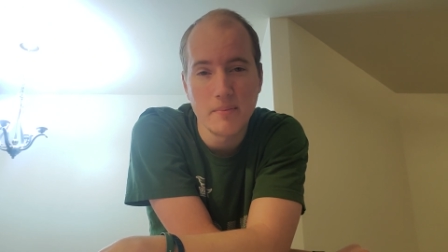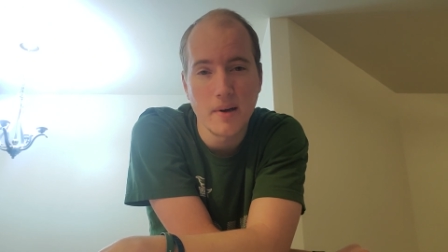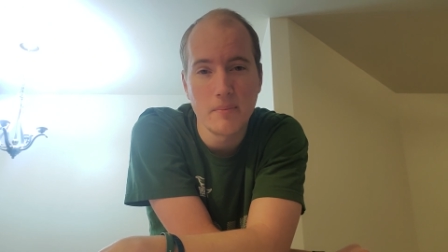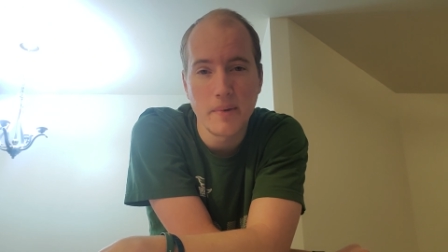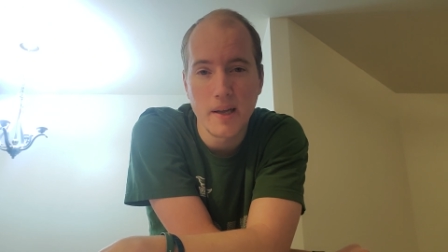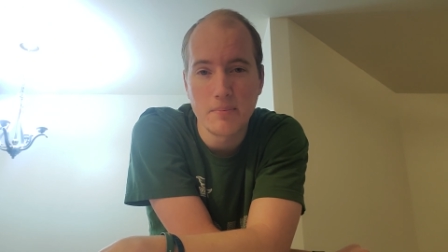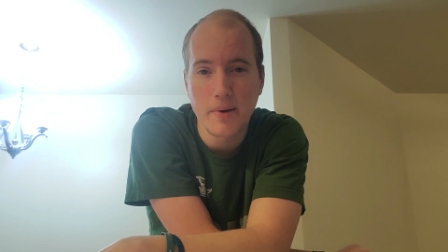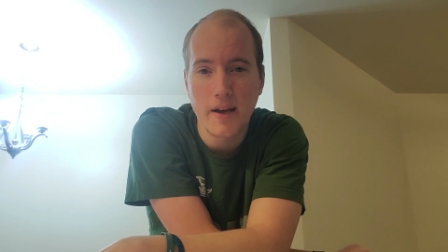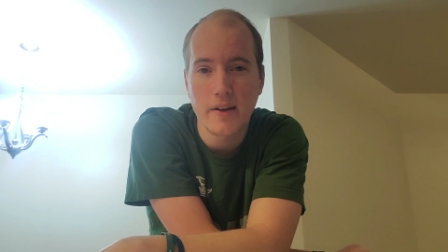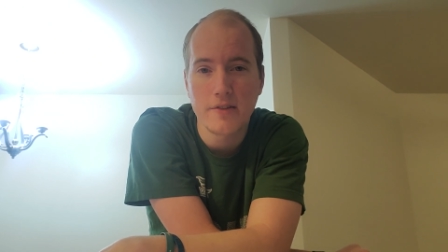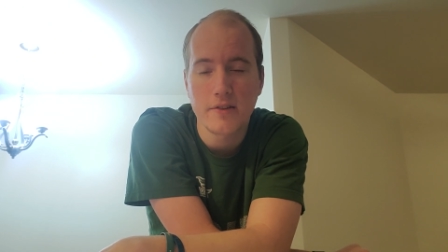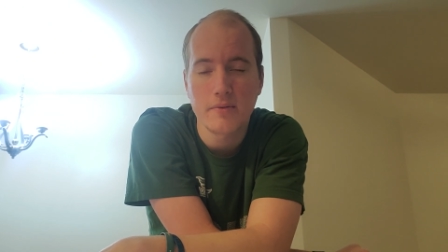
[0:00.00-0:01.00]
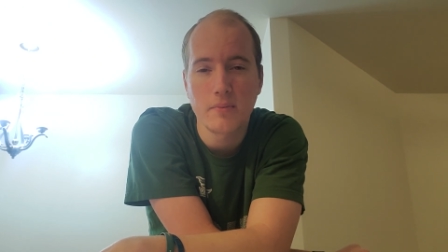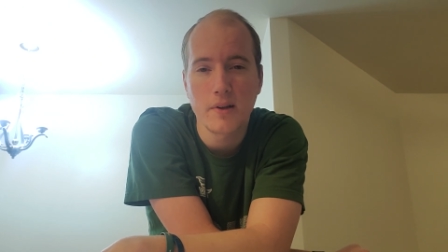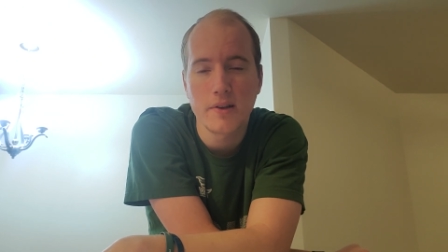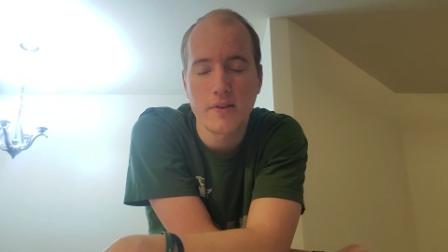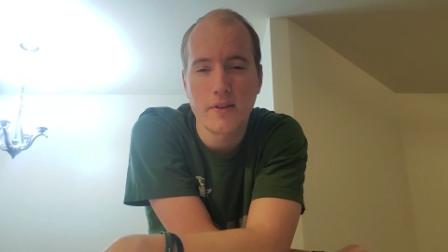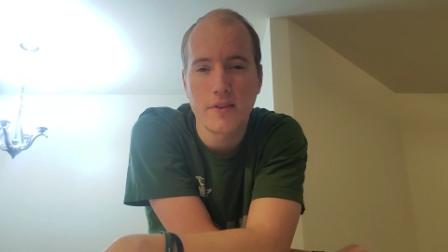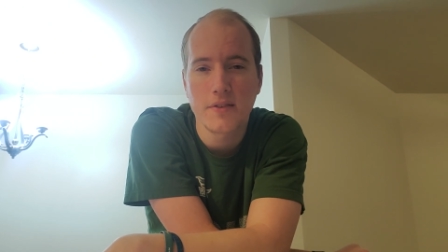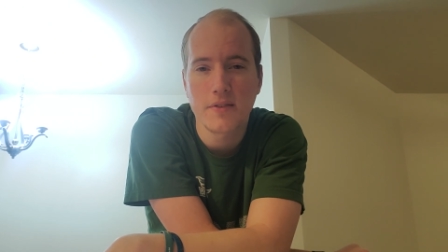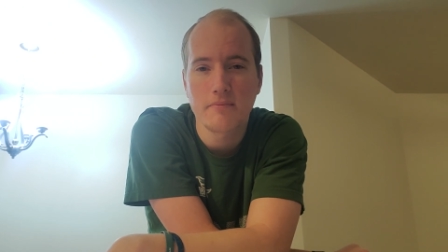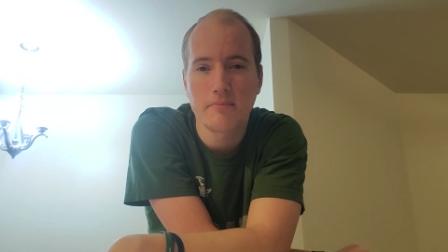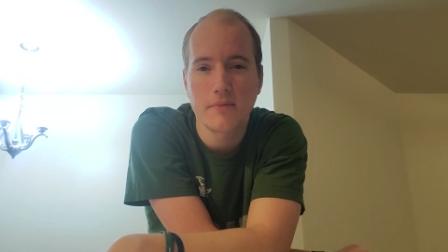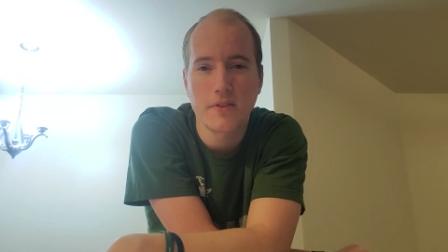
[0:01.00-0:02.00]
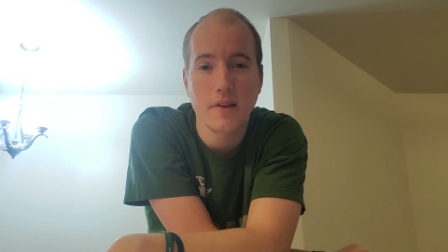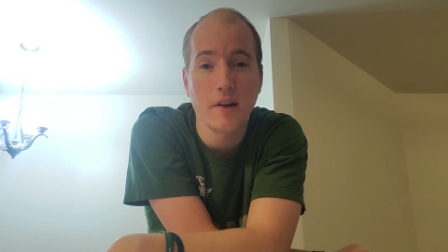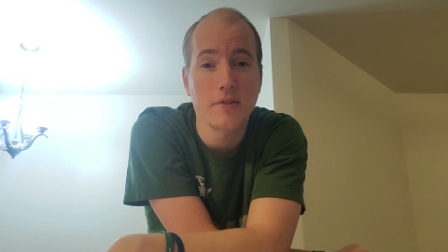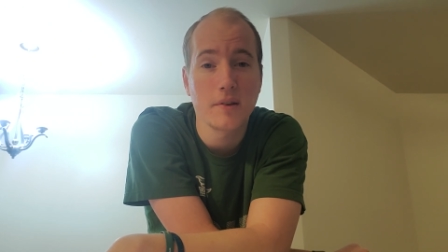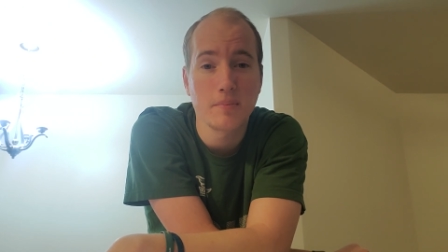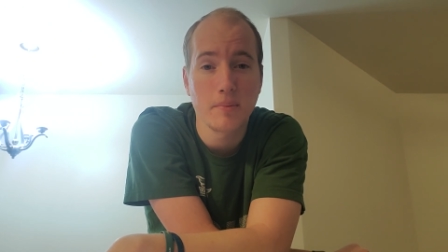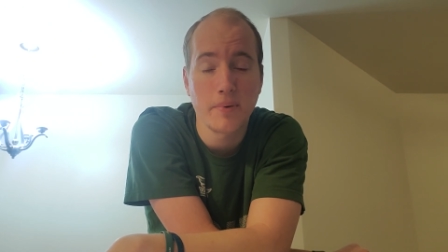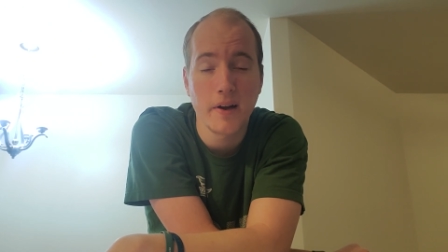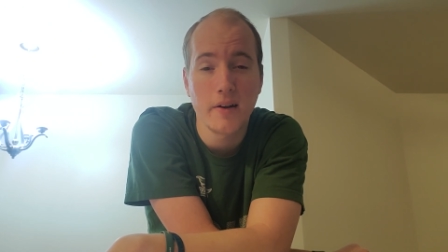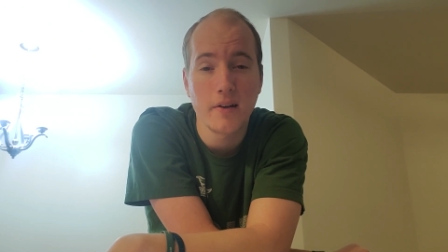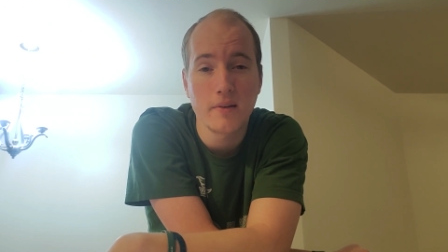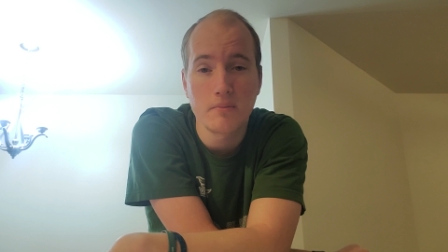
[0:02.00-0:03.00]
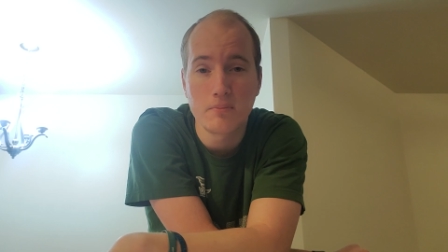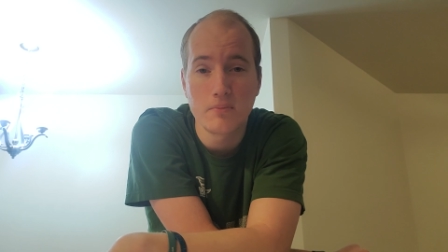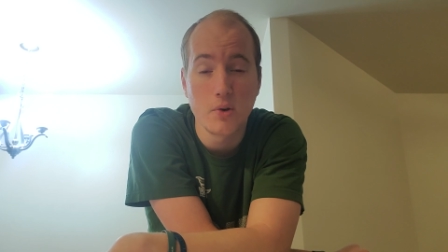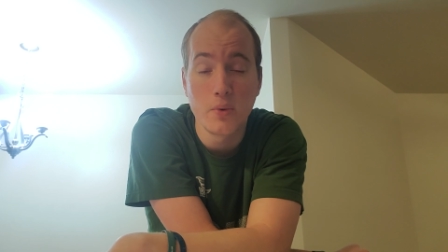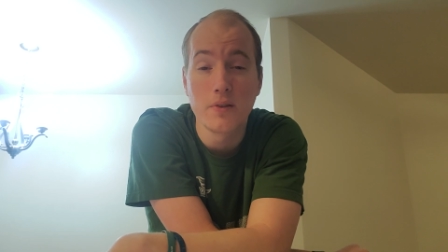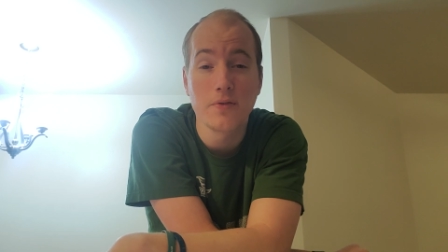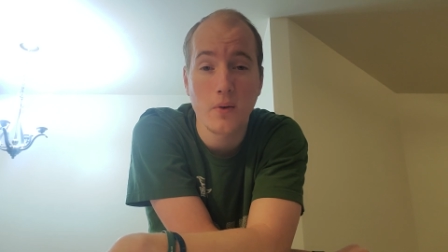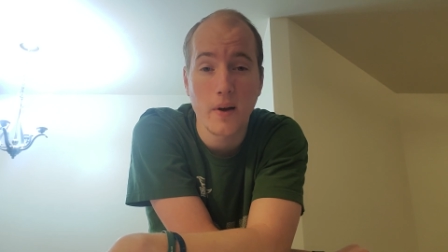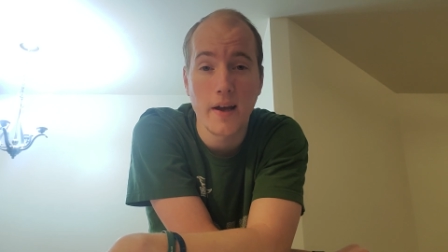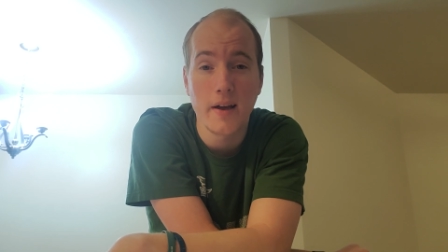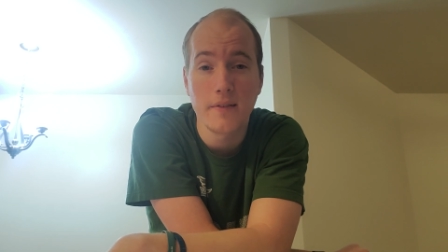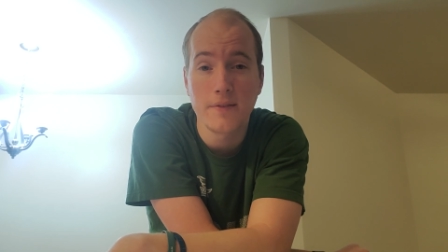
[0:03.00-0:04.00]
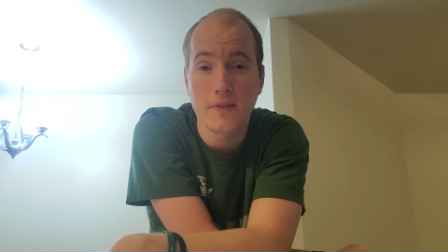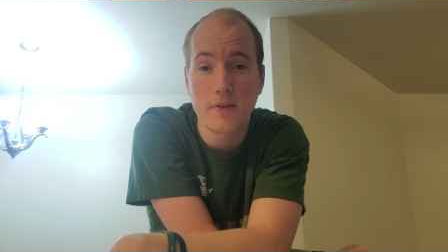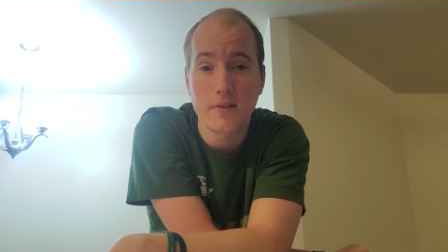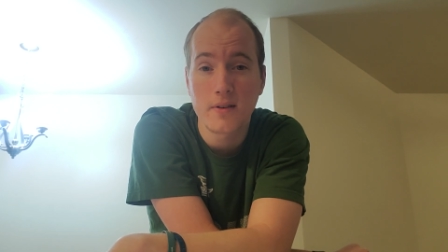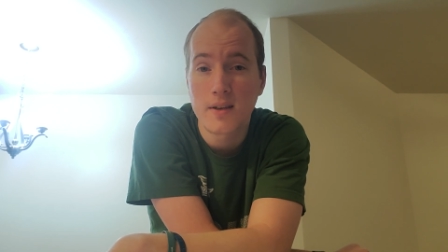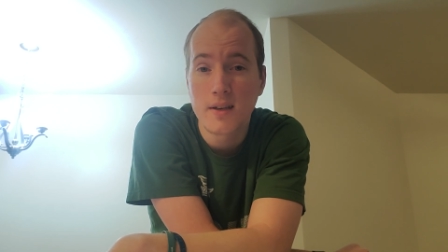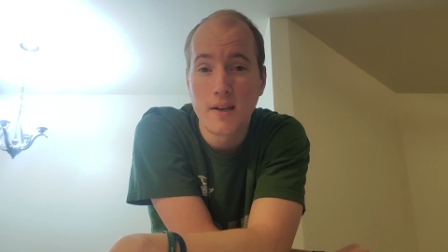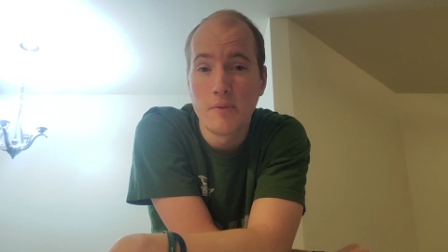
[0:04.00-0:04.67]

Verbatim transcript: my main passion, whether it's stuff to prepare or new info I have for